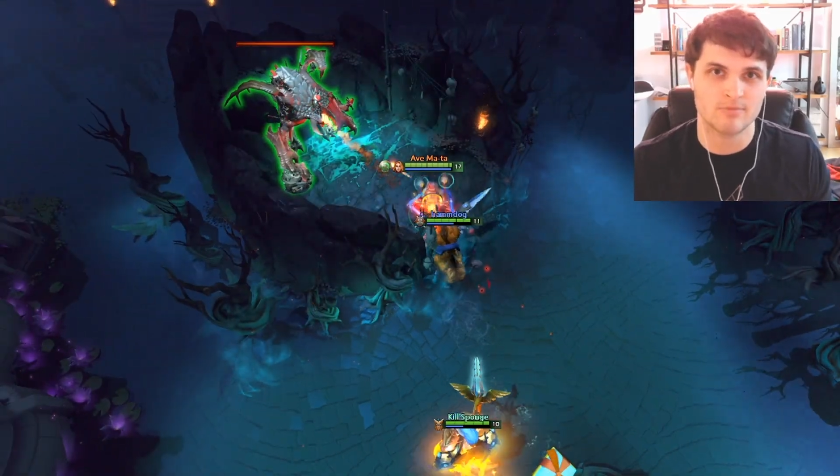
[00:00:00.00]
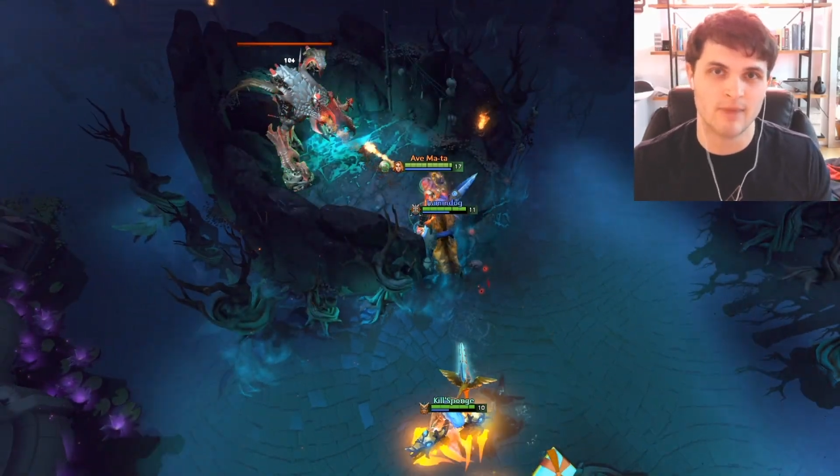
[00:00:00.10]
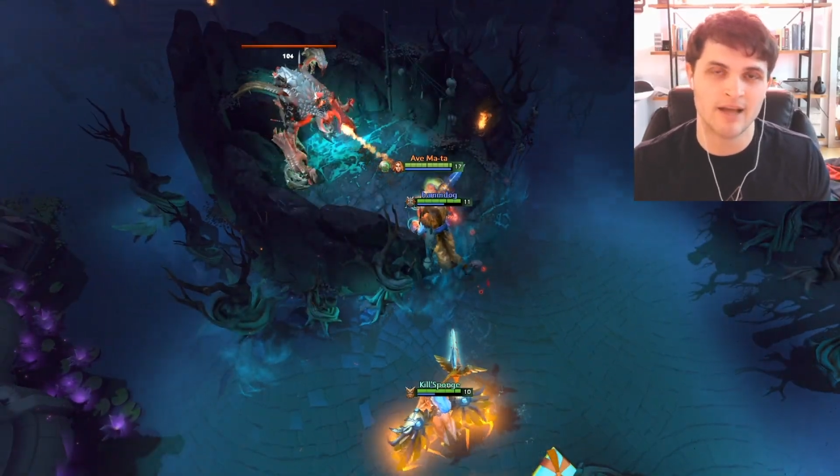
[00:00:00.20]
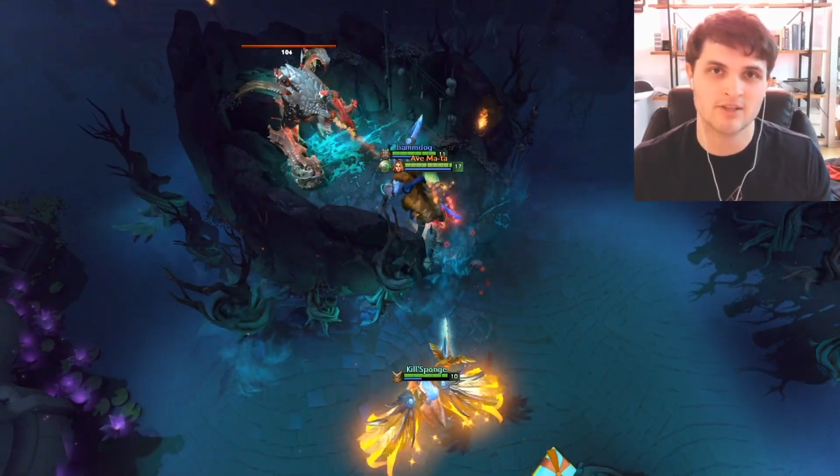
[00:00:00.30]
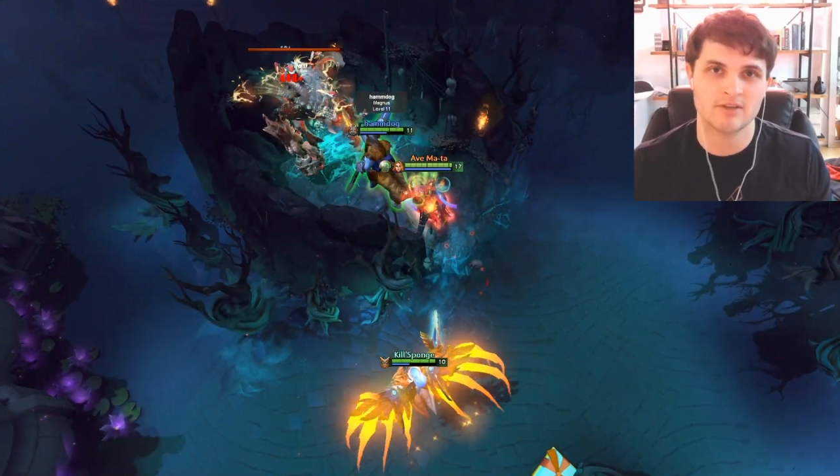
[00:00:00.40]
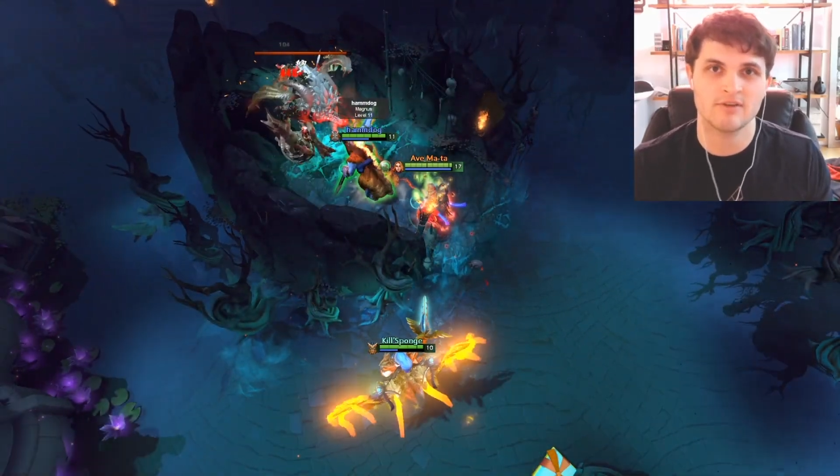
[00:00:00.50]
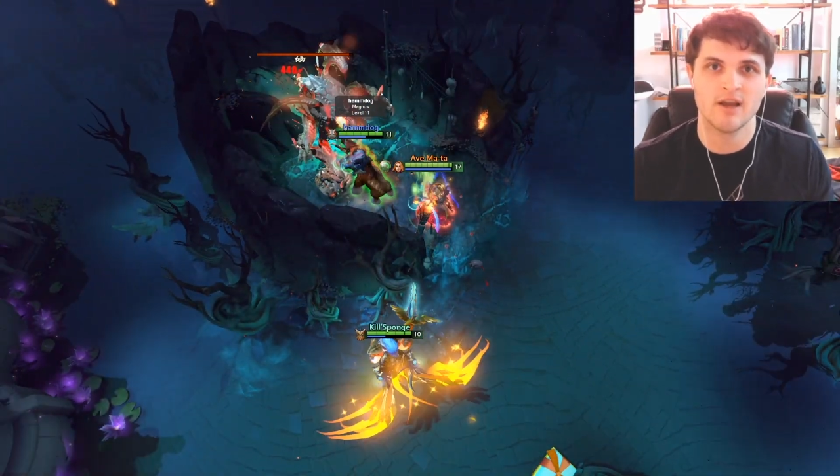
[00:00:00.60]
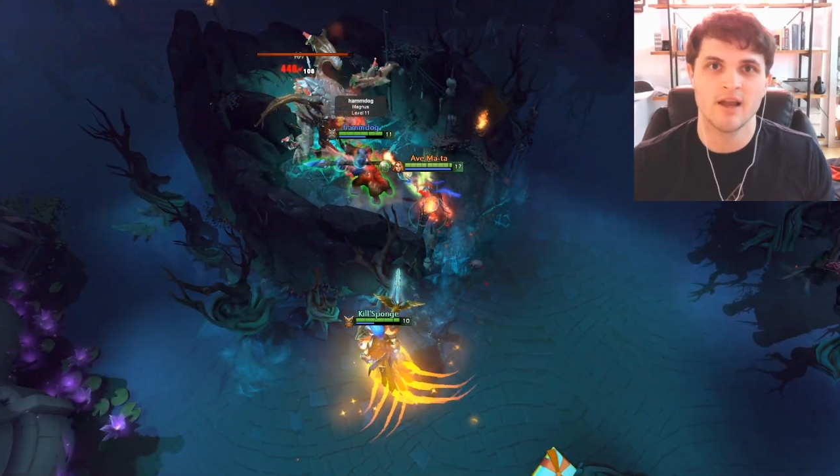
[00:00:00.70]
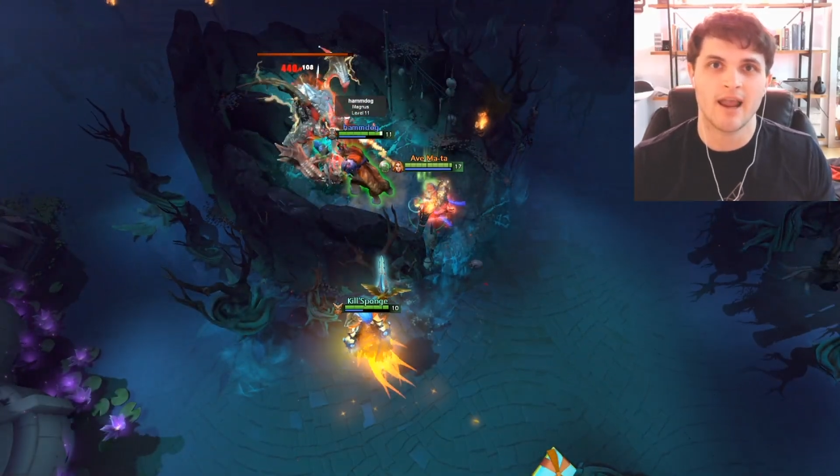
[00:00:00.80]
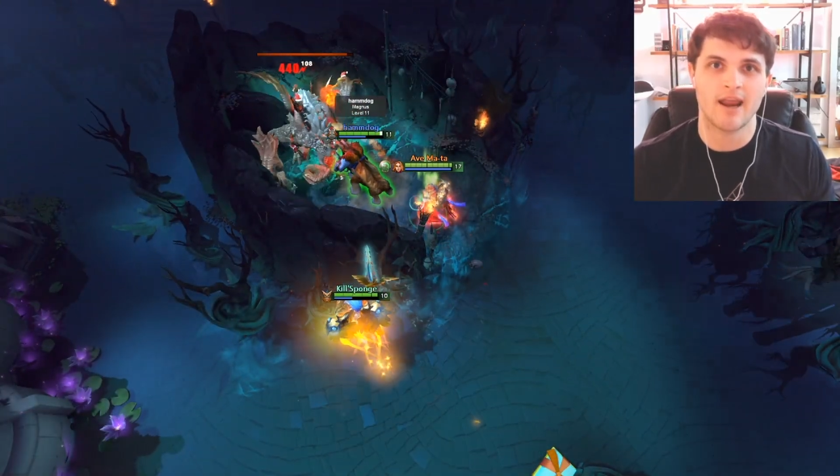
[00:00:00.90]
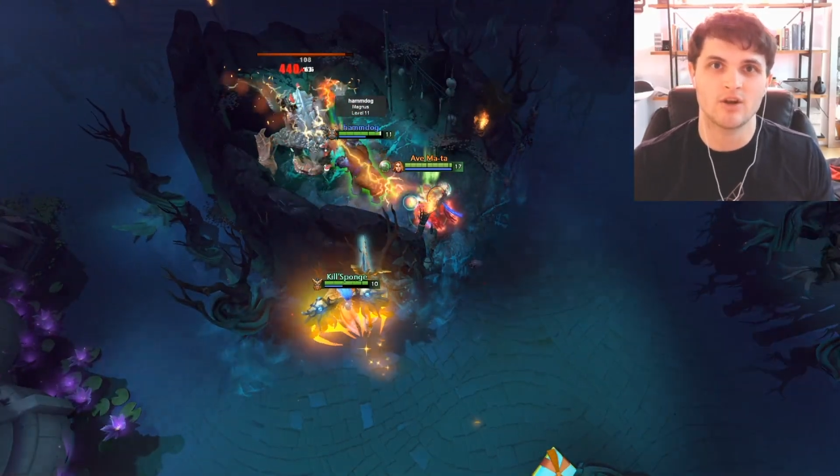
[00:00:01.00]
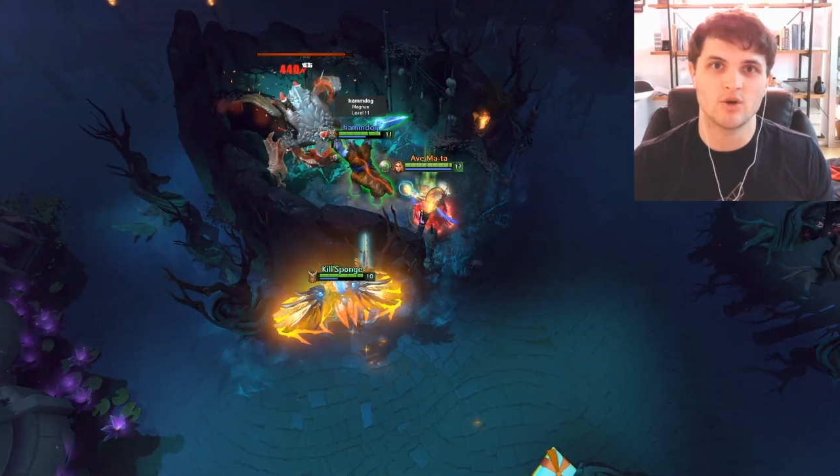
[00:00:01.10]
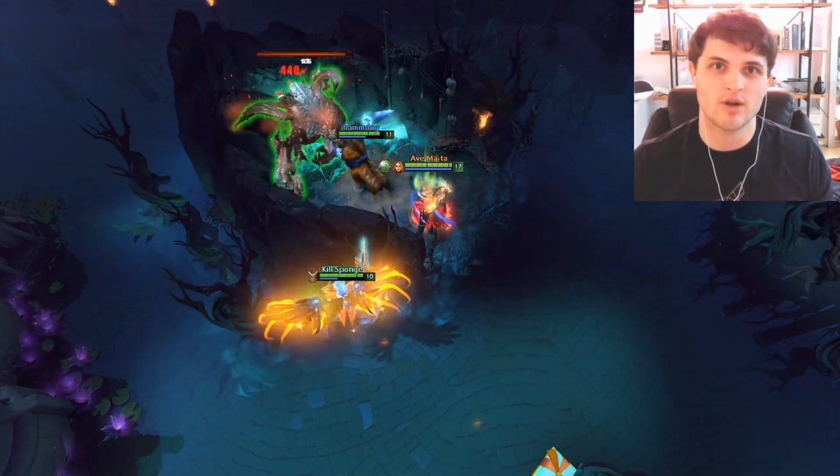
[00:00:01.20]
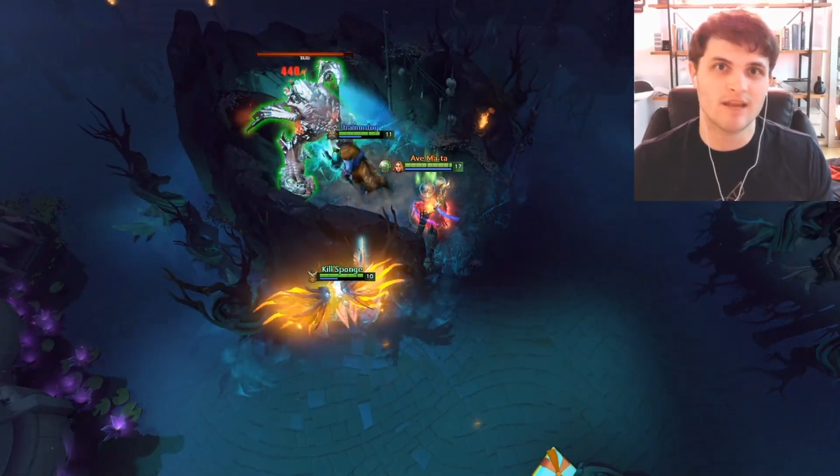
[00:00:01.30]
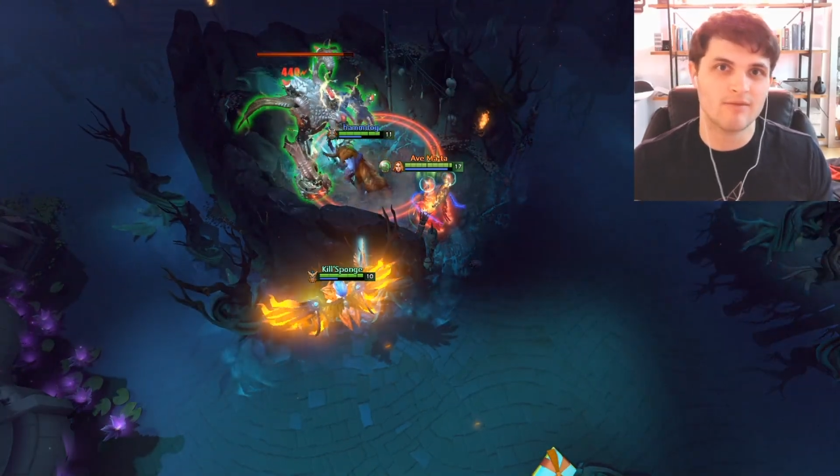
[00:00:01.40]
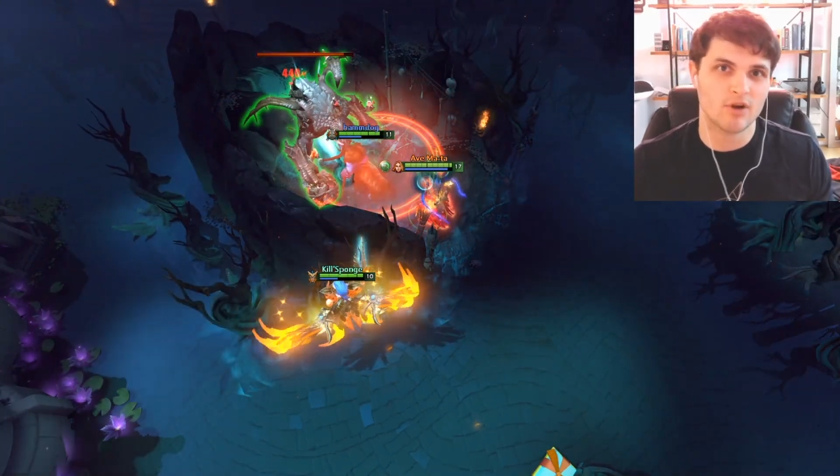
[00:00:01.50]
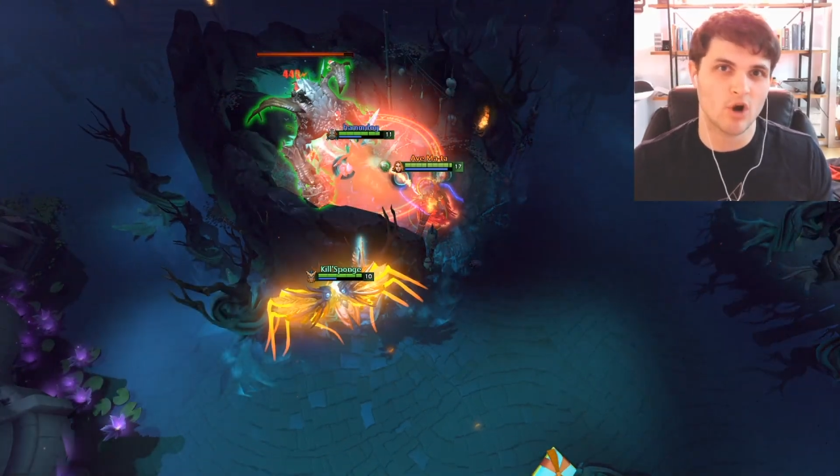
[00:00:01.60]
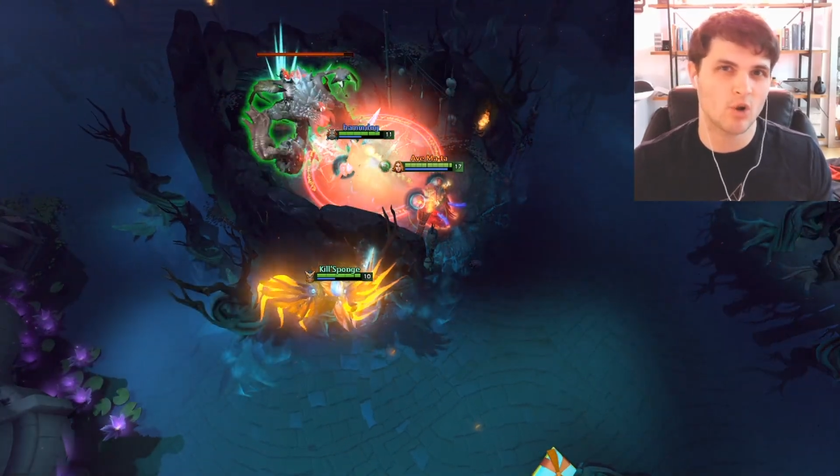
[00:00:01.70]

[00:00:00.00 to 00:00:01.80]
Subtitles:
is massive, and you can even go